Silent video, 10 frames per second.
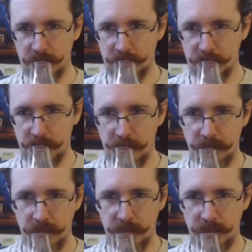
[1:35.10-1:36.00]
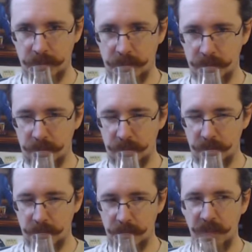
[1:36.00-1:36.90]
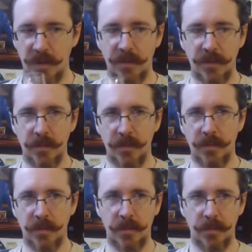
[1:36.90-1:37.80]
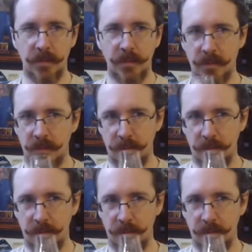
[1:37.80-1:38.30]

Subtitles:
(silence)